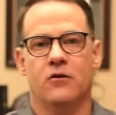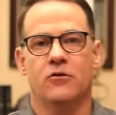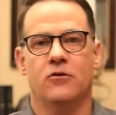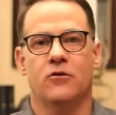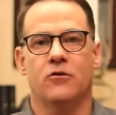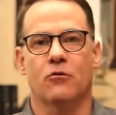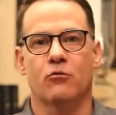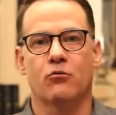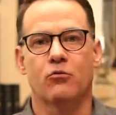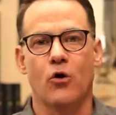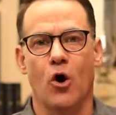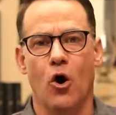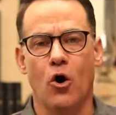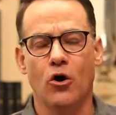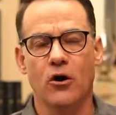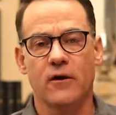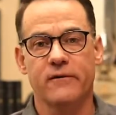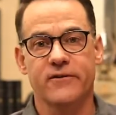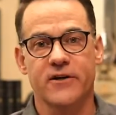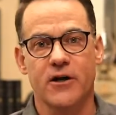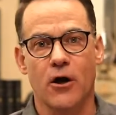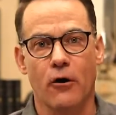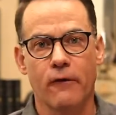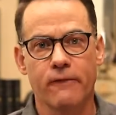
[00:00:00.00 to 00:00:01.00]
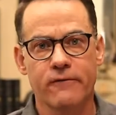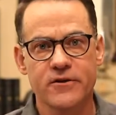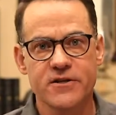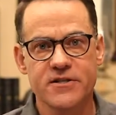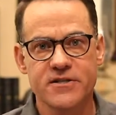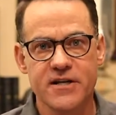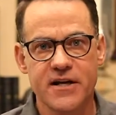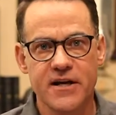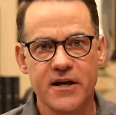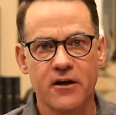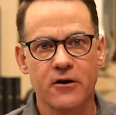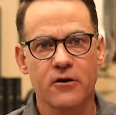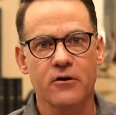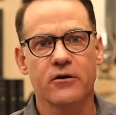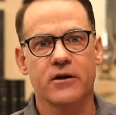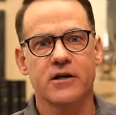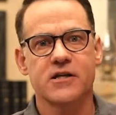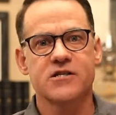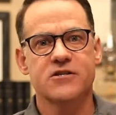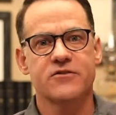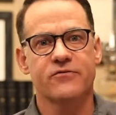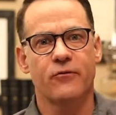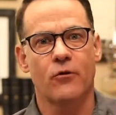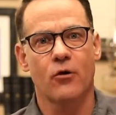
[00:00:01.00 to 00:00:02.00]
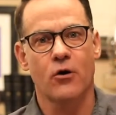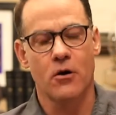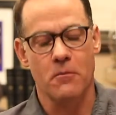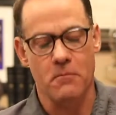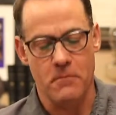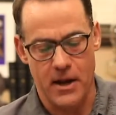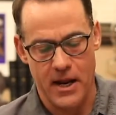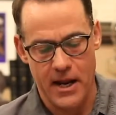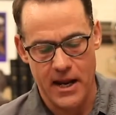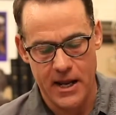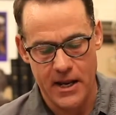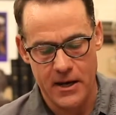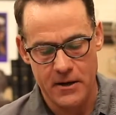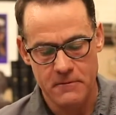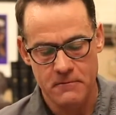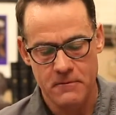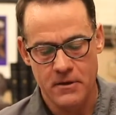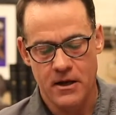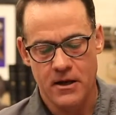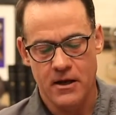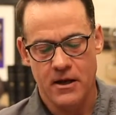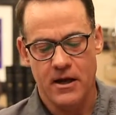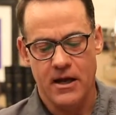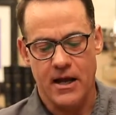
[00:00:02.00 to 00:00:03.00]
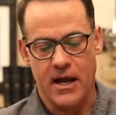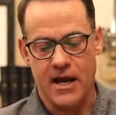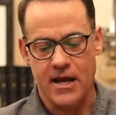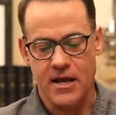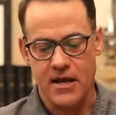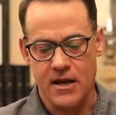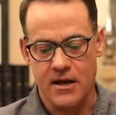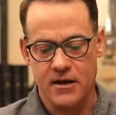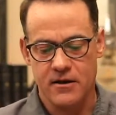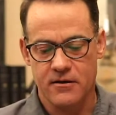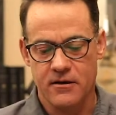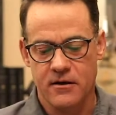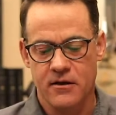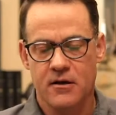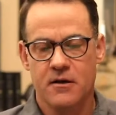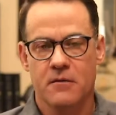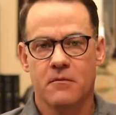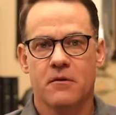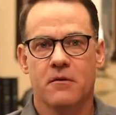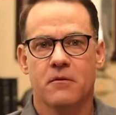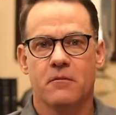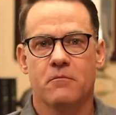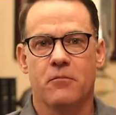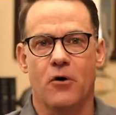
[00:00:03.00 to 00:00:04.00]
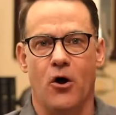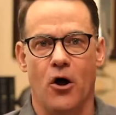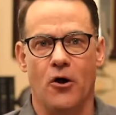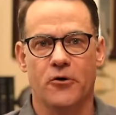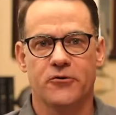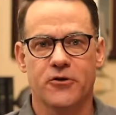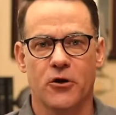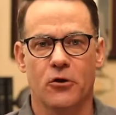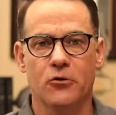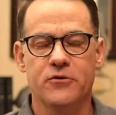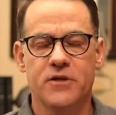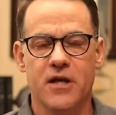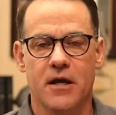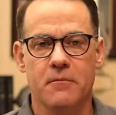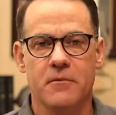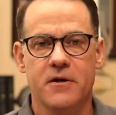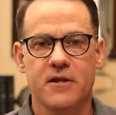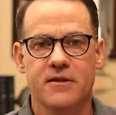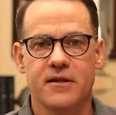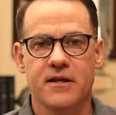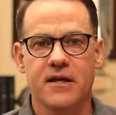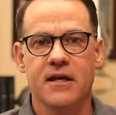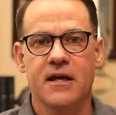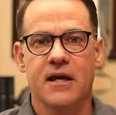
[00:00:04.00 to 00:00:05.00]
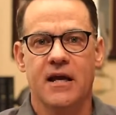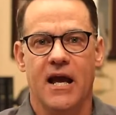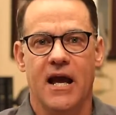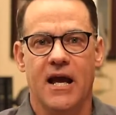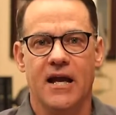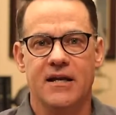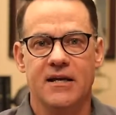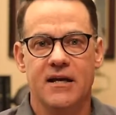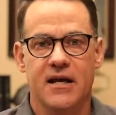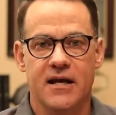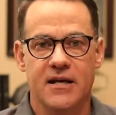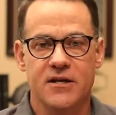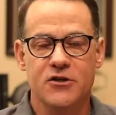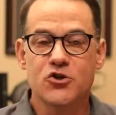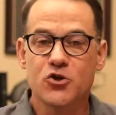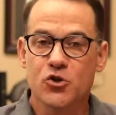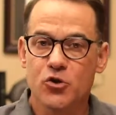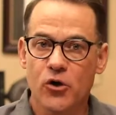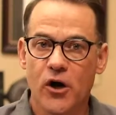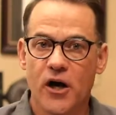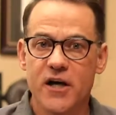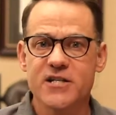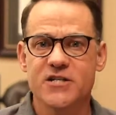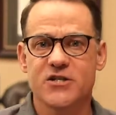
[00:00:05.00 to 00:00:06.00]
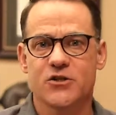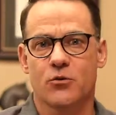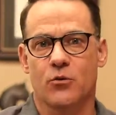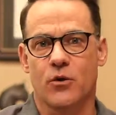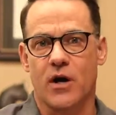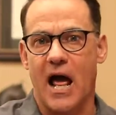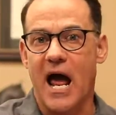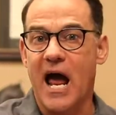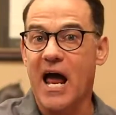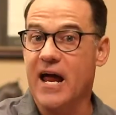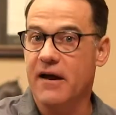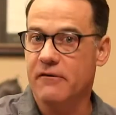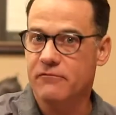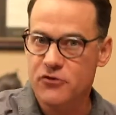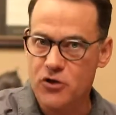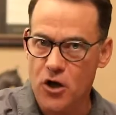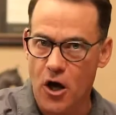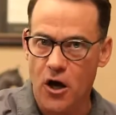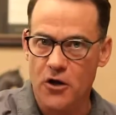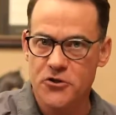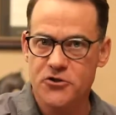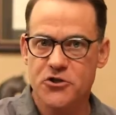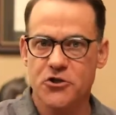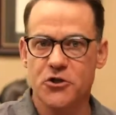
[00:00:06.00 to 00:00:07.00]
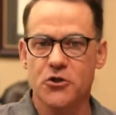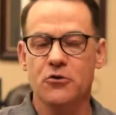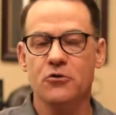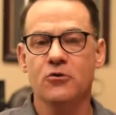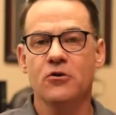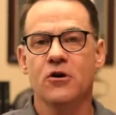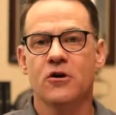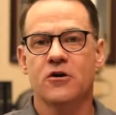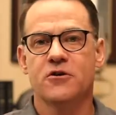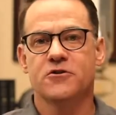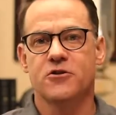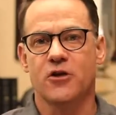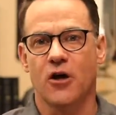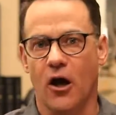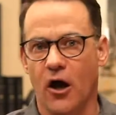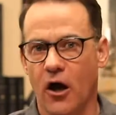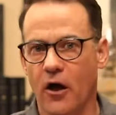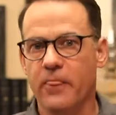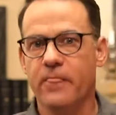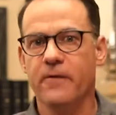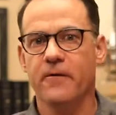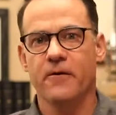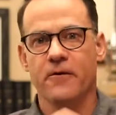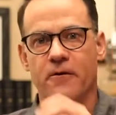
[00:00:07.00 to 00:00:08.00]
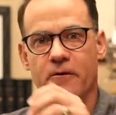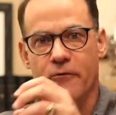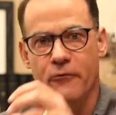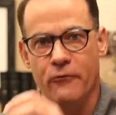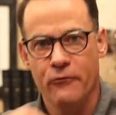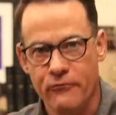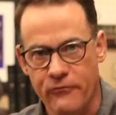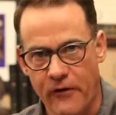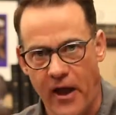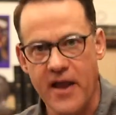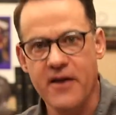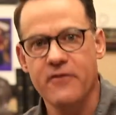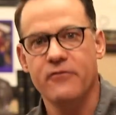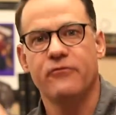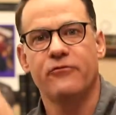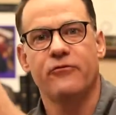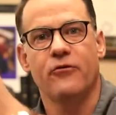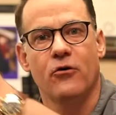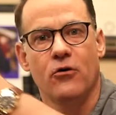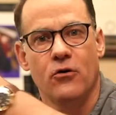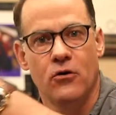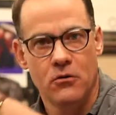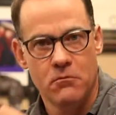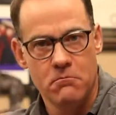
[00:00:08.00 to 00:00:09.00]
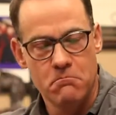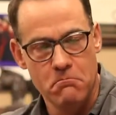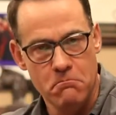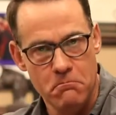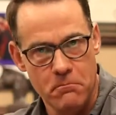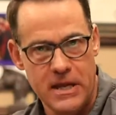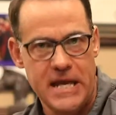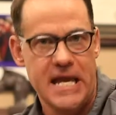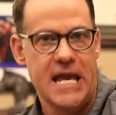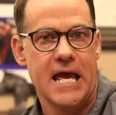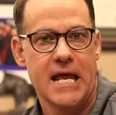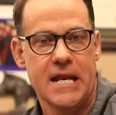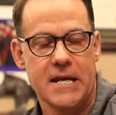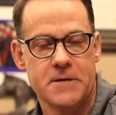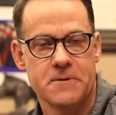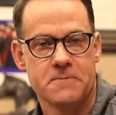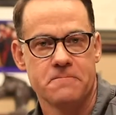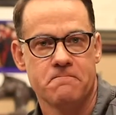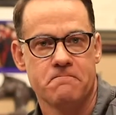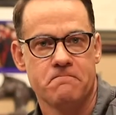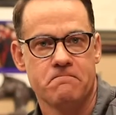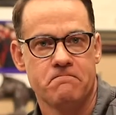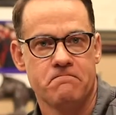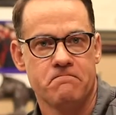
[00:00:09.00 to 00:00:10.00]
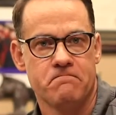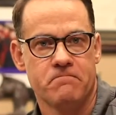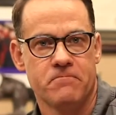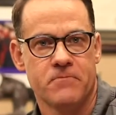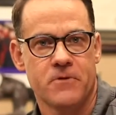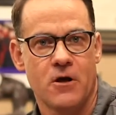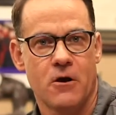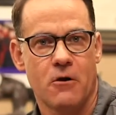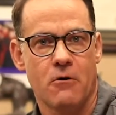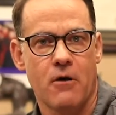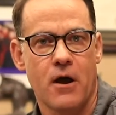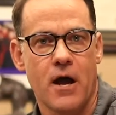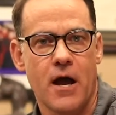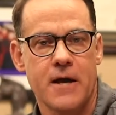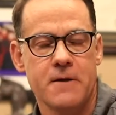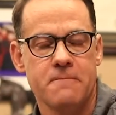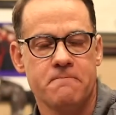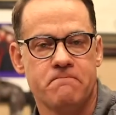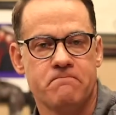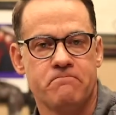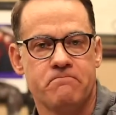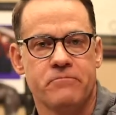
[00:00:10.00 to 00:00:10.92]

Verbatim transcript: The role of an overseer is for a man. And Paul told Timothy, and entrust what I have taught you to other faithful men. All right?